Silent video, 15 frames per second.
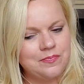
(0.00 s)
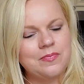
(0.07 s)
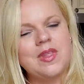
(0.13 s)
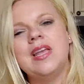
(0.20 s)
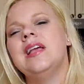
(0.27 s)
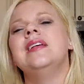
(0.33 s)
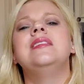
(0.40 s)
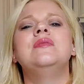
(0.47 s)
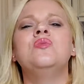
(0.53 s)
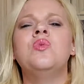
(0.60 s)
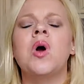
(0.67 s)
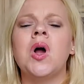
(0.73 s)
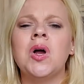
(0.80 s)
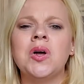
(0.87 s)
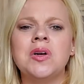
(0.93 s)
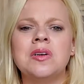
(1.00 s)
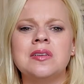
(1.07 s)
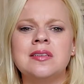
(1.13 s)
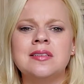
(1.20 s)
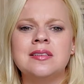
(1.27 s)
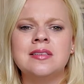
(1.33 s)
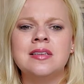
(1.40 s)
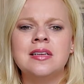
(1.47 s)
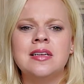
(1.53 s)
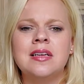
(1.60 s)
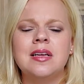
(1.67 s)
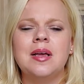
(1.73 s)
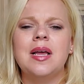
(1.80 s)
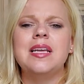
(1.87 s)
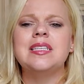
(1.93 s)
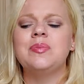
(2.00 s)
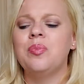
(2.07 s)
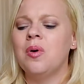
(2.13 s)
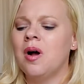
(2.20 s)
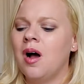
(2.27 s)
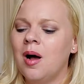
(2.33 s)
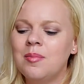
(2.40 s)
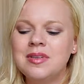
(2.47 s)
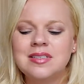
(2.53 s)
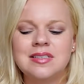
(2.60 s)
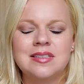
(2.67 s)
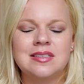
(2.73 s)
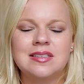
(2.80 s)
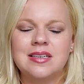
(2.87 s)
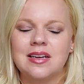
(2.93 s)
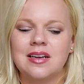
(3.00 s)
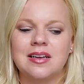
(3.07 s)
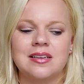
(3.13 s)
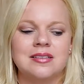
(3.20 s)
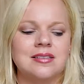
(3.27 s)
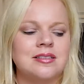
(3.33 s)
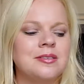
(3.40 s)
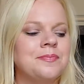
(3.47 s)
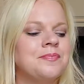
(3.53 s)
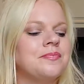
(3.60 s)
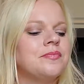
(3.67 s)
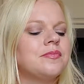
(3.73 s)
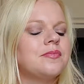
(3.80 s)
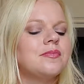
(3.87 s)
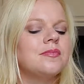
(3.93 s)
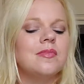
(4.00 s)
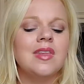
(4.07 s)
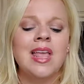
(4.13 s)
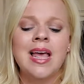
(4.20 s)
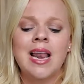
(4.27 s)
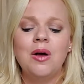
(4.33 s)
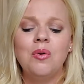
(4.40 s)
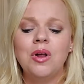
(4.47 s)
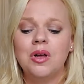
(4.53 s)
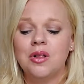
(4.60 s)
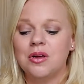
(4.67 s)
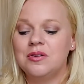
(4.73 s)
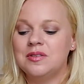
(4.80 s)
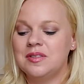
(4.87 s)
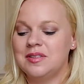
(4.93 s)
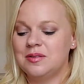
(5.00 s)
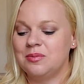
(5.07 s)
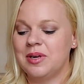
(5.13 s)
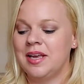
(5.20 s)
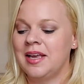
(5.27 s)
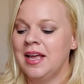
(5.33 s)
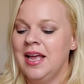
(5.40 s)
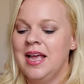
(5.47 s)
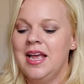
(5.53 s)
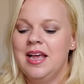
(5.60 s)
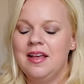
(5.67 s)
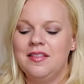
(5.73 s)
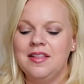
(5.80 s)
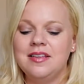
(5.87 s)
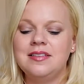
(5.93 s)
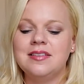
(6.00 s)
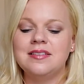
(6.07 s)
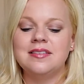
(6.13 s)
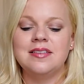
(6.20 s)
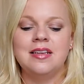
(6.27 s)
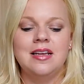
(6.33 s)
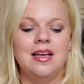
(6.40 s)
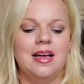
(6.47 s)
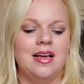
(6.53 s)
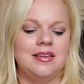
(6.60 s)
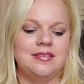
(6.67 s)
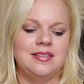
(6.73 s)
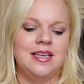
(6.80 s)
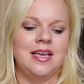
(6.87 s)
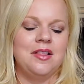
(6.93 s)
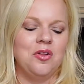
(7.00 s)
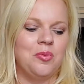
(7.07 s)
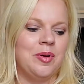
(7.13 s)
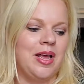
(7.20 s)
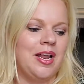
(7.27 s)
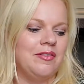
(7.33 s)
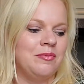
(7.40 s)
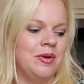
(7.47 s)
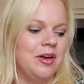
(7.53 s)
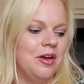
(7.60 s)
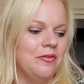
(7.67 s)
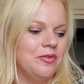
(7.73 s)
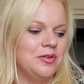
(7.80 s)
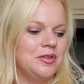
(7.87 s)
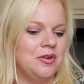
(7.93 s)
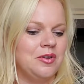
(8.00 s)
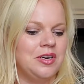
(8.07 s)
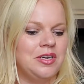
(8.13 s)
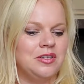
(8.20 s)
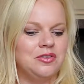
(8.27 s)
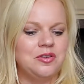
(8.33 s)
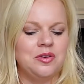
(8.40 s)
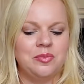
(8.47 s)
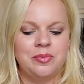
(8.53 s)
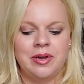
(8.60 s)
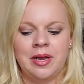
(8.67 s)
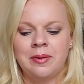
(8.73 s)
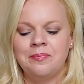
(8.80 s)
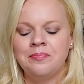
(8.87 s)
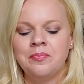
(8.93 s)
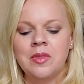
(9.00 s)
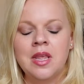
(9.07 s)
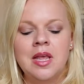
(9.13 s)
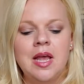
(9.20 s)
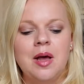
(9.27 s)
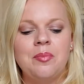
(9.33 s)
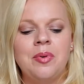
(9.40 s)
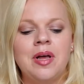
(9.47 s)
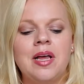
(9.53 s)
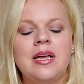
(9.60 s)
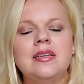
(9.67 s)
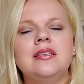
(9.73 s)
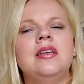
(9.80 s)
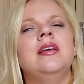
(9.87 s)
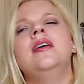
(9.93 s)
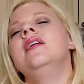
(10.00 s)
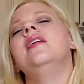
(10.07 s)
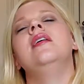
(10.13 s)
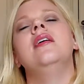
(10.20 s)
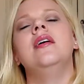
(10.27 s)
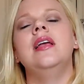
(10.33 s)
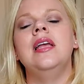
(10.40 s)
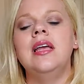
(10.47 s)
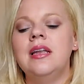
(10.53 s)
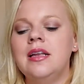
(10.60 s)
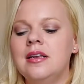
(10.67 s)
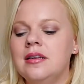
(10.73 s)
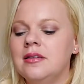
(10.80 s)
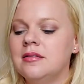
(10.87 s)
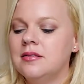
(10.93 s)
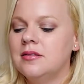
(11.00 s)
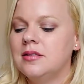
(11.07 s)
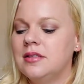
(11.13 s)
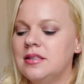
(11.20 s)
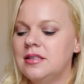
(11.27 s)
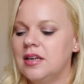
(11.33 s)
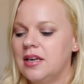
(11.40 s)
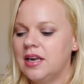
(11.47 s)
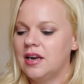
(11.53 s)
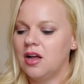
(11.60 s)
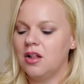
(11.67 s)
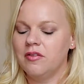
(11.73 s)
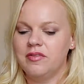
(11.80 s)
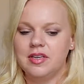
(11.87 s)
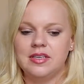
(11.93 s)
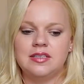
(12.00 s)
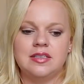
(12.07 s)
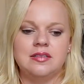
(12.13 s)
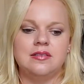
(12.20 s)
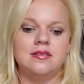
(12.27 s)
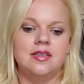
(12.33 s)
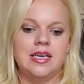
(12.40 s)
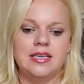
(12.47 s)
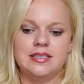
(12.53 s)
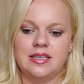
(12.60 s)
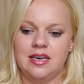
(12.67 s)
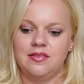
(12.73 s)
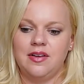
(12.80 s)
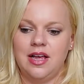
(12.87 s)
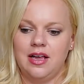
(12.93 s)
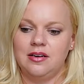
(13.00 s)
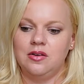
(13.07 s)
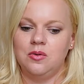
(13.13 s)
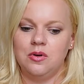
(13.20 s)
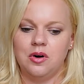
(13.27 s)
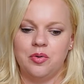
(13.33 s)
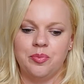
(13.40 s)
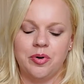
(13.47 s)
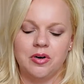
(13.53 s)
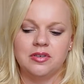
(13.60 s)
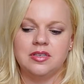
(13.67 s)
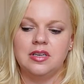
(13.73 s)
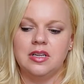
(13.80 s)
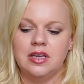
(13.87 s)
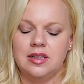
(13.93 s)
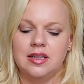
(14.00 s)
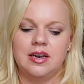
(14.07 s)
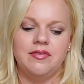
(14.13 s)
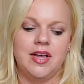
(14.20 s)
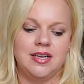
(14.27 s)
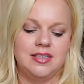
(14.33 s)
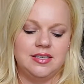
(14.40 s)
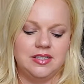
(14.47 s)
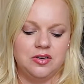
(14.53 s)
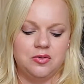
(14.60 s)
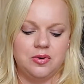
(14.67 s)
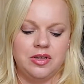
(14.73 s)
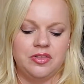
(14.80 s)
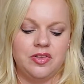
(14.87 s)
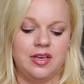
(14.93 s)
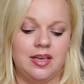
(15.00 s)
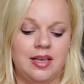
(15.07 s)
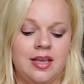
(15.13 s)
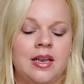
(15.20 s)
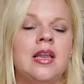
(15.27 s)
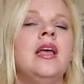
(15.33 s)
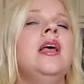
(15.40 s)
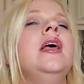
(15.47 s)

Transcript: His words, His promises to us and I want to close this week. This is, I say, a little bit out of my comfort zone, and it shouldn't be. But in and studying all of this and things that I've had going on personally that I've had to deal with, again,